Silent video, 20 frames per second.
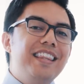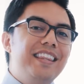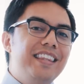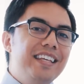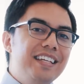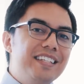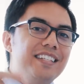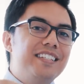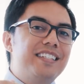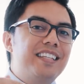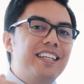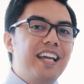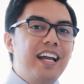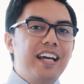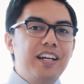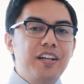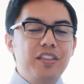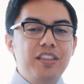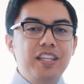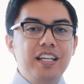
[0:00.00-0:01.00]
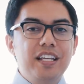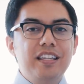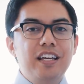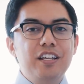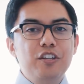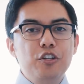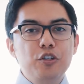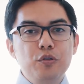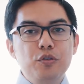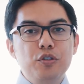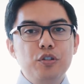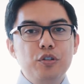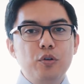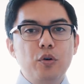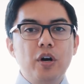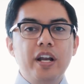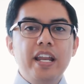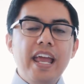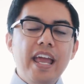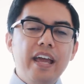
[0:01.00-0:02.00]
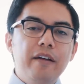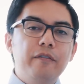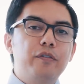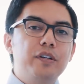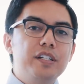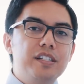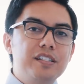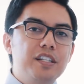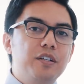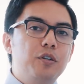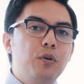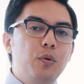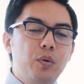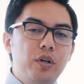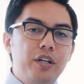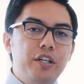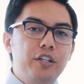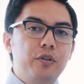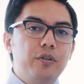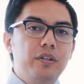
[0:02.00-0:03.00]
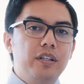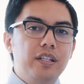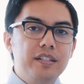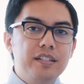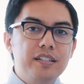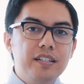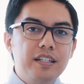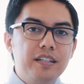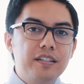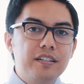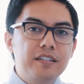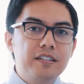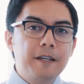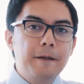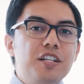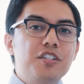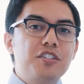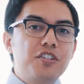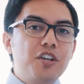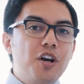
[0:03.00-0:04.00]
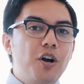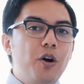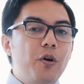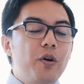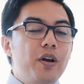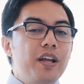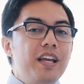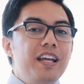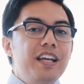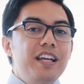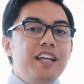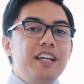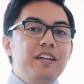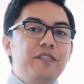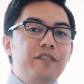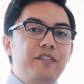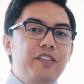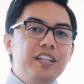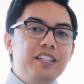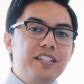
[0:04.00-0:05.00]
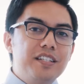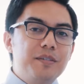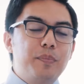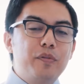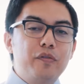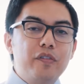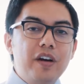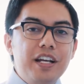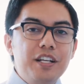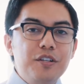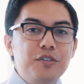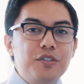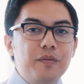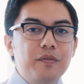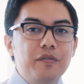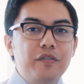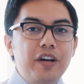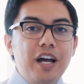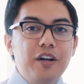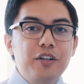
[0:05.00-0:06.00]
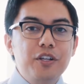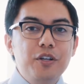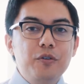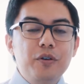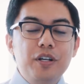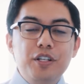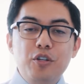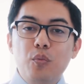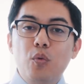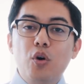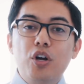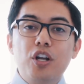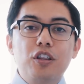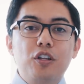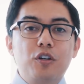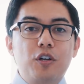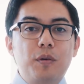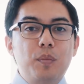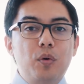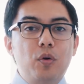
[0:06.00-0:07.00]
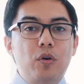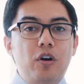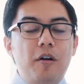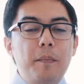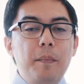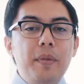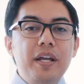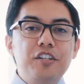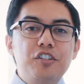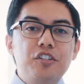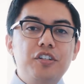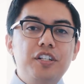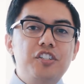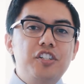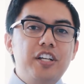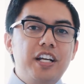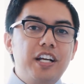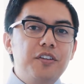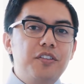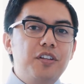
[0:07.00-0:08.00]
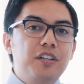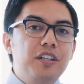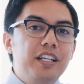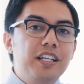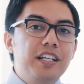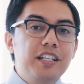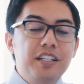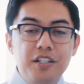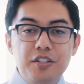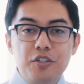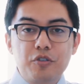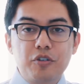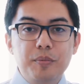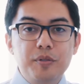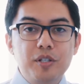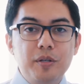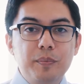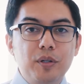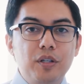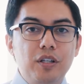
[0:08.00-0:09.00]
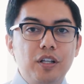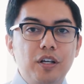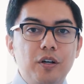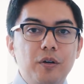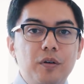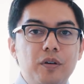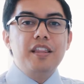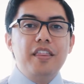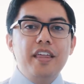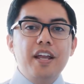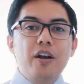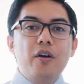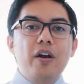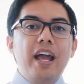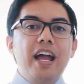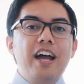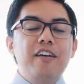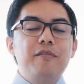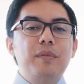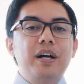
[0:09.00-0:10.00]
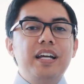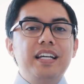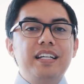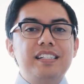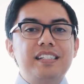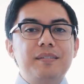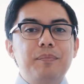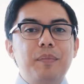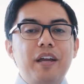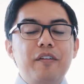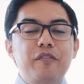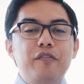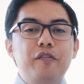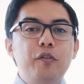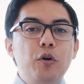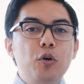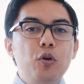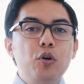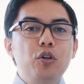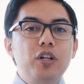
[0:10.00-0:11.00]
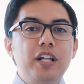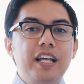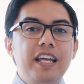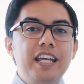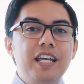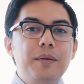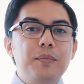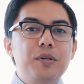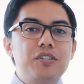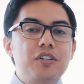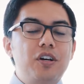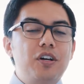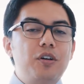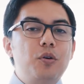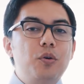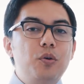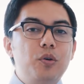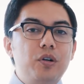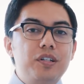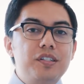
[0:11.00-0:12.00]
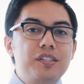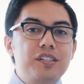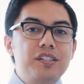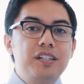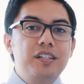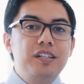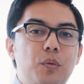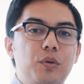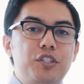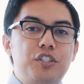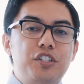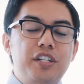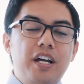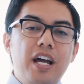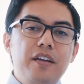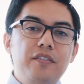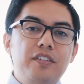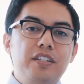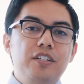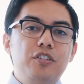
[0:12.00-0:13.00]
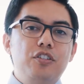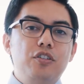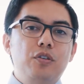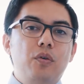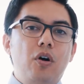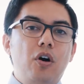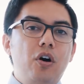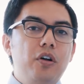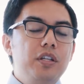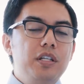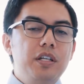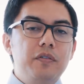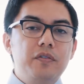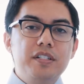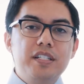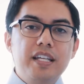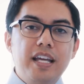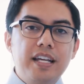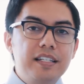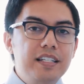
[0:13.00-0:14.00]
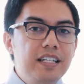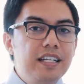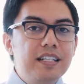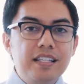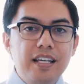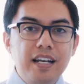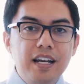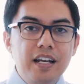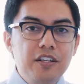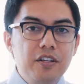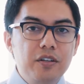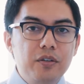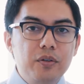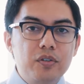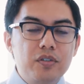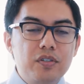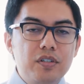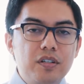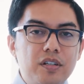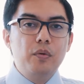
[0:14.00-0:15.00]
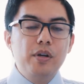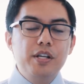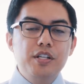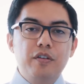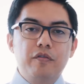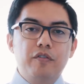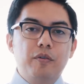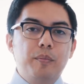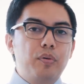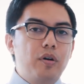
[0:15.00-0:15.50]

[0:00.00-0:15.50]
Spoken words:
this is the kind of thing that you do on every single one of your listings. So if this has provided you some value and you want to learn more, make sure to check out the link in the description below. There I have my full Amazon course, which dives into all the different techniques that I use, ranging from